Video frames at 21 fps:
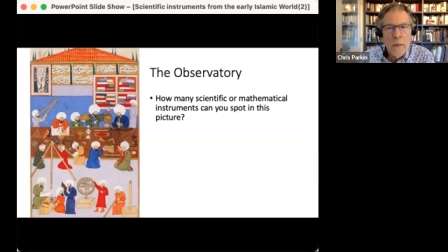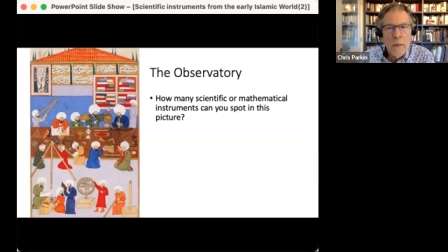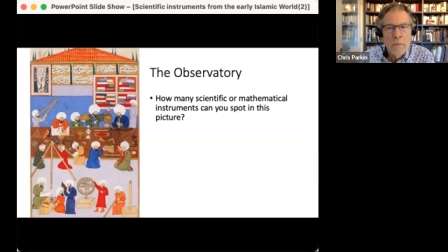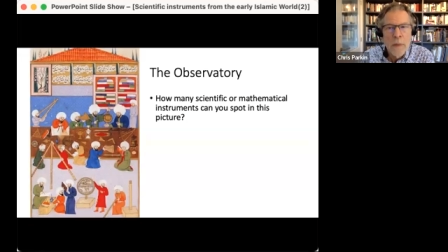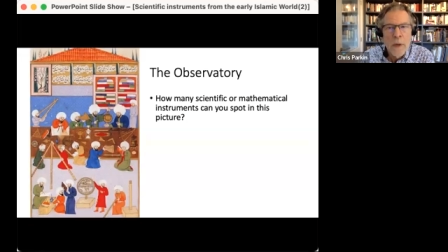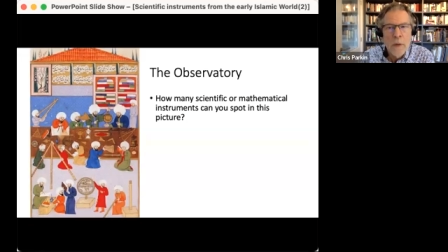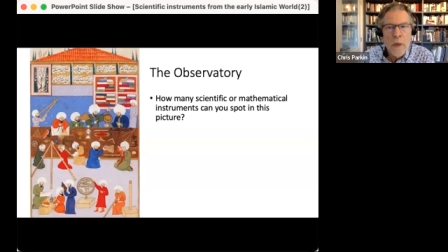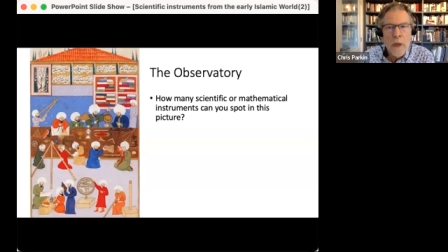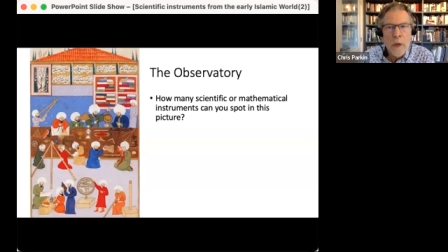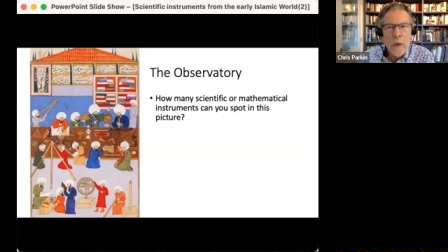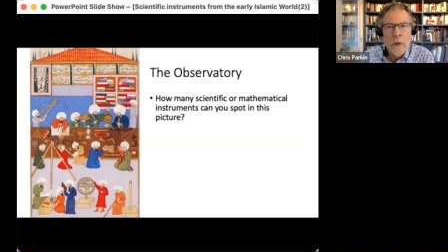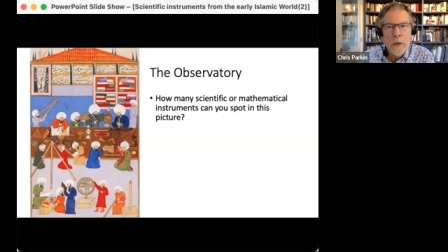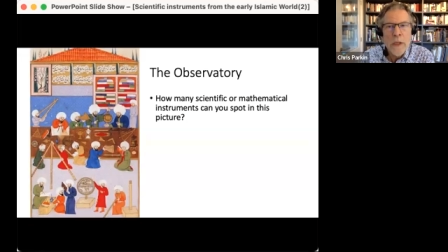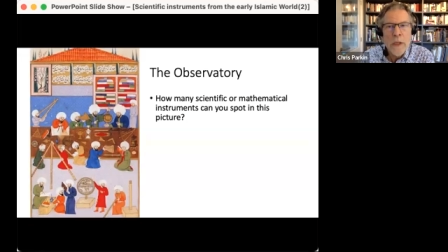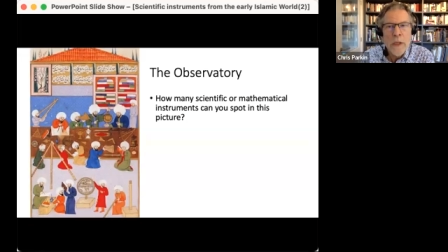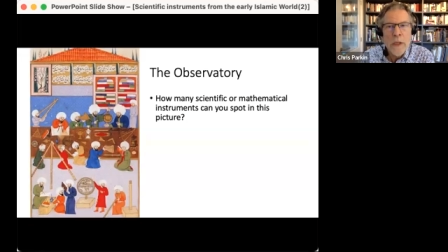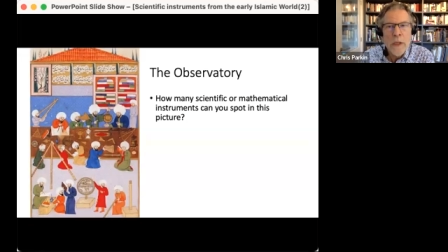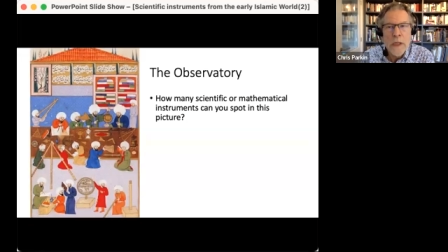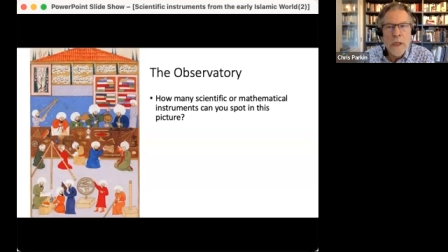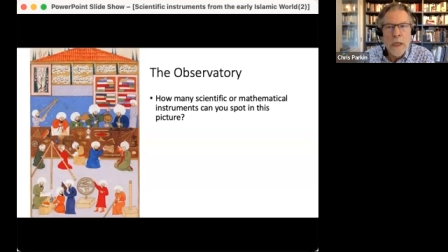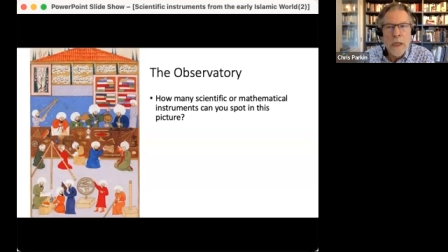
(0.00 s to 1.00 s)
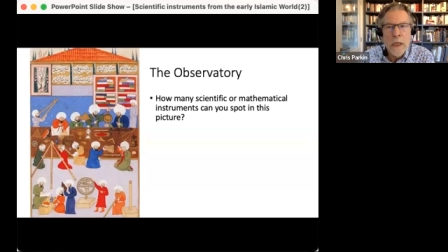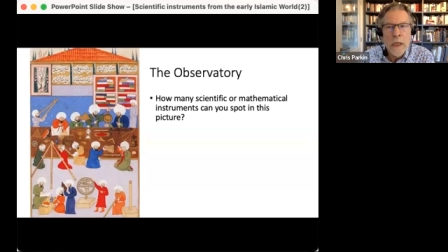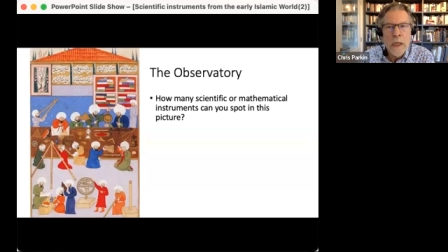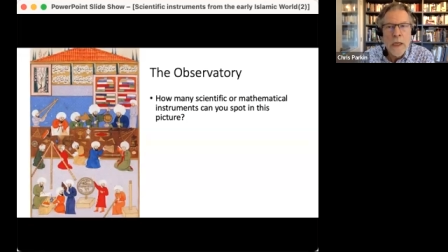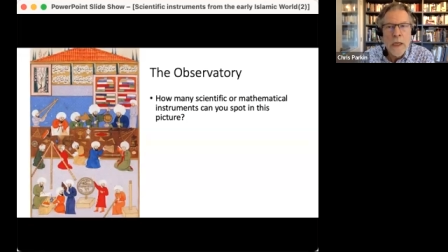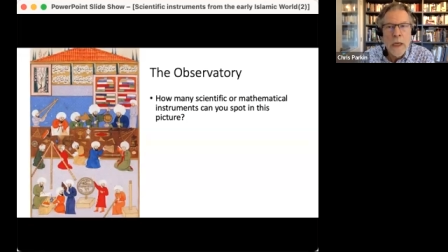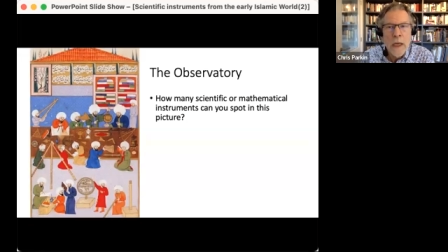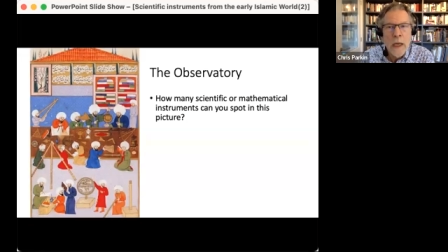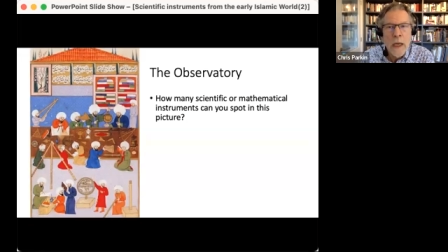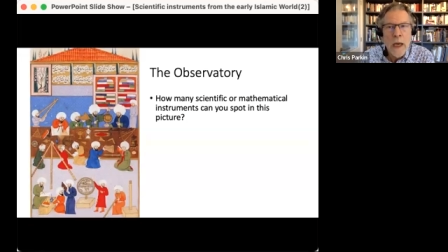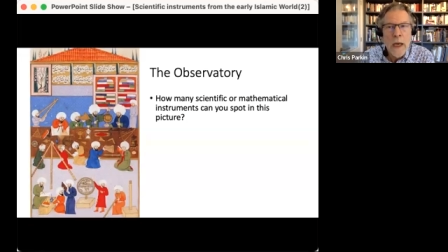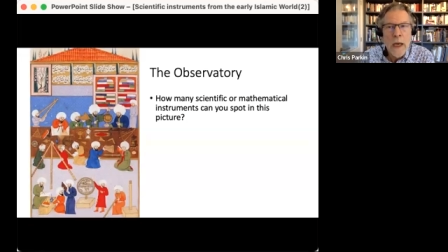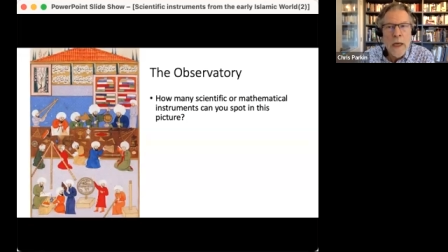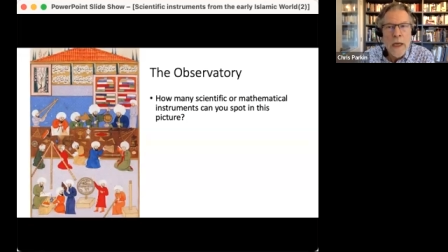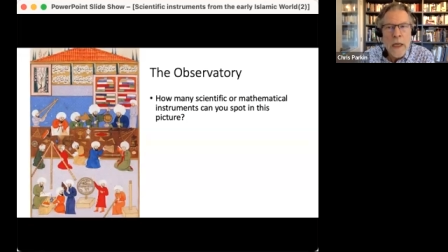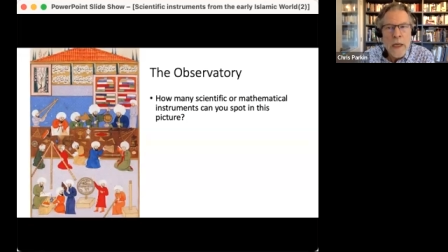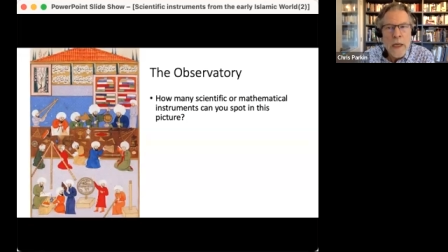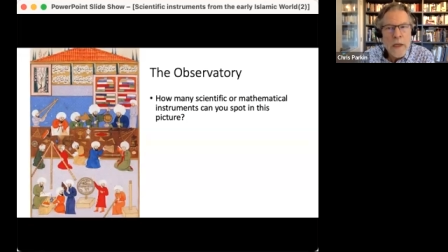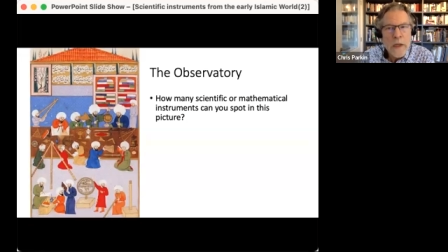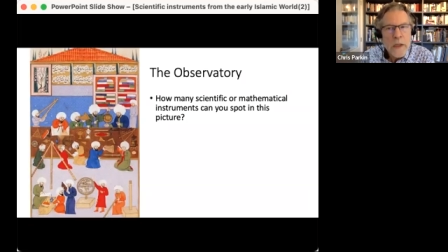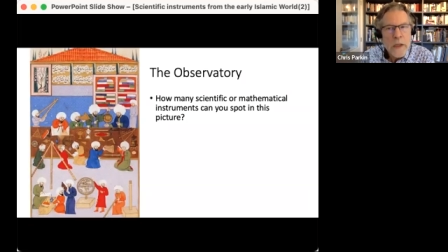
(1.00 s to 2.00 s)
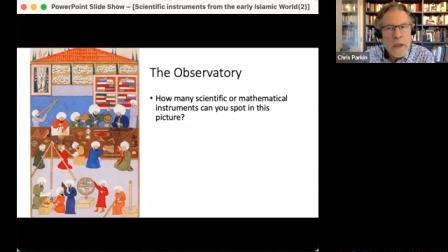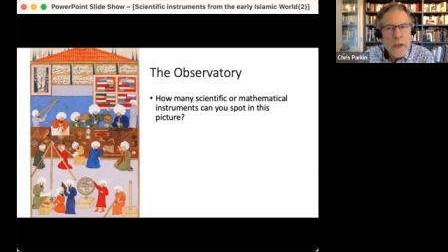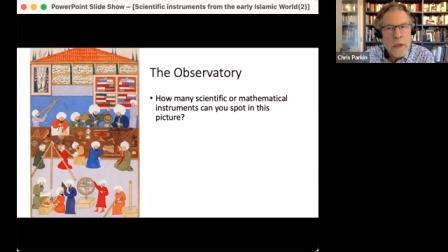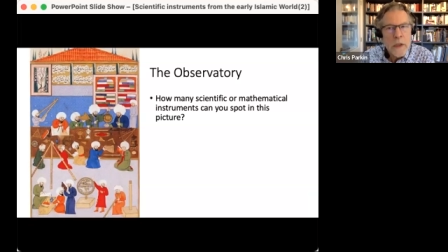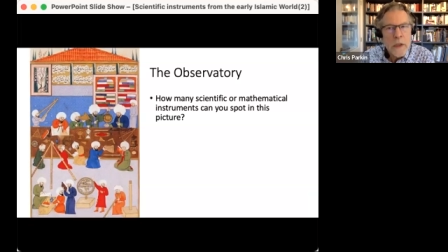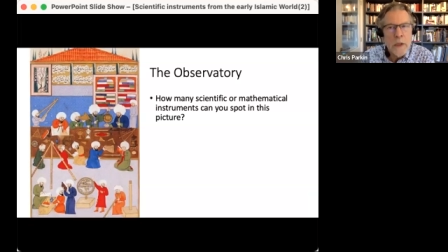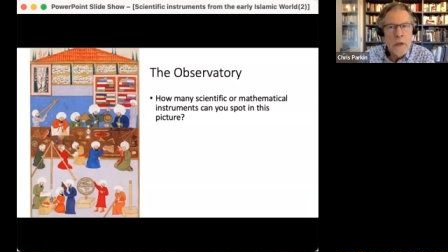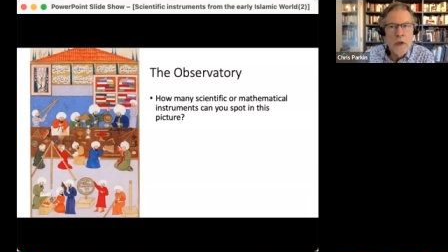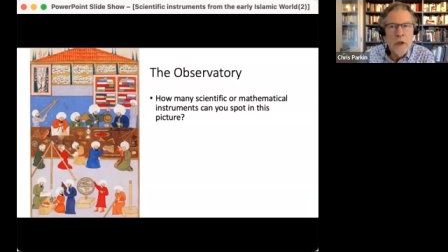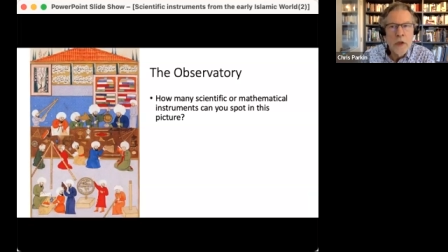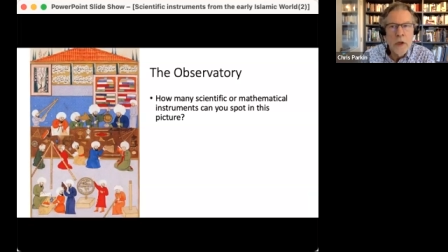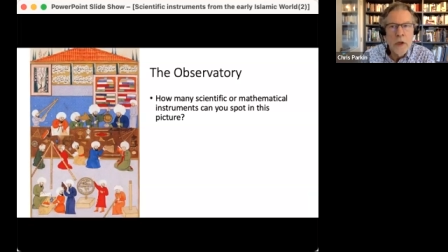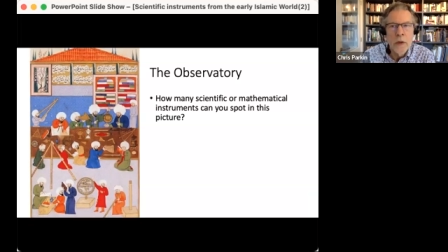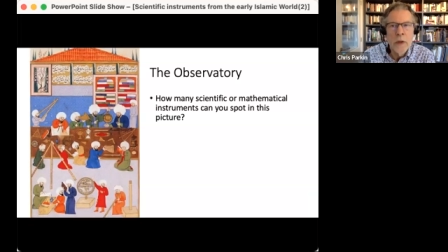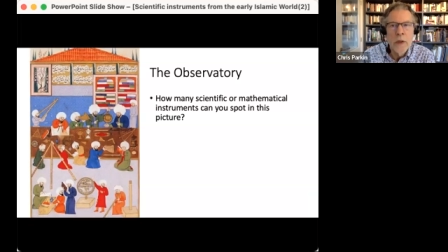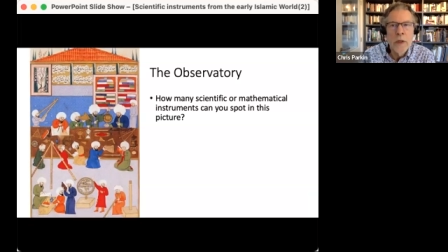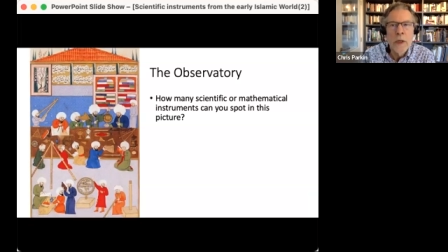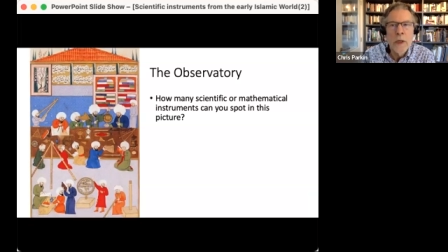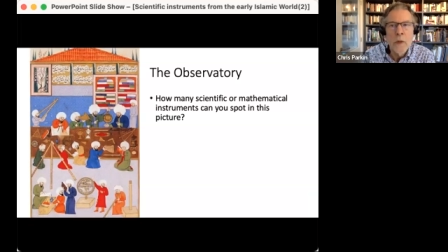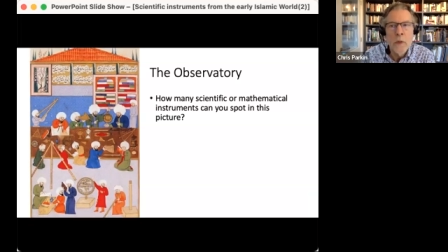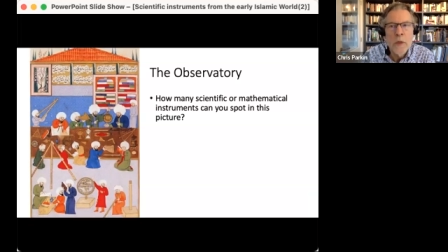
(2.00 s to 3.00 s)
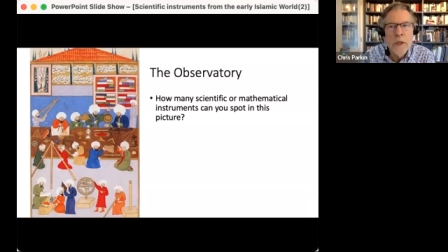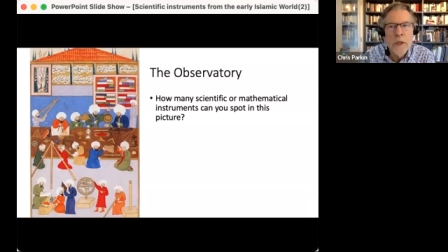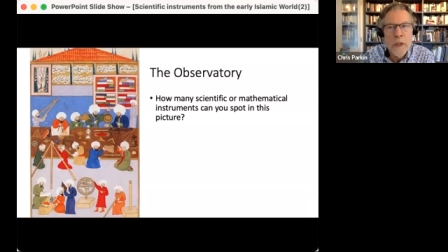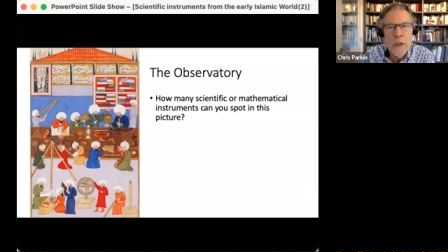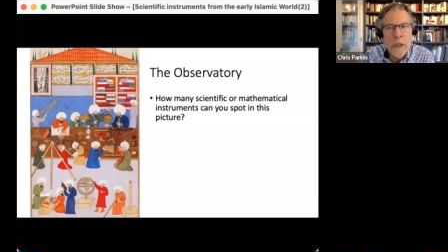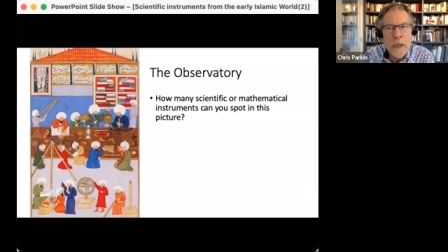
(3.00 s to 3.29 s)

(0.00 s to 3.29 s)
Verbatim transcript: but we also see an institution that was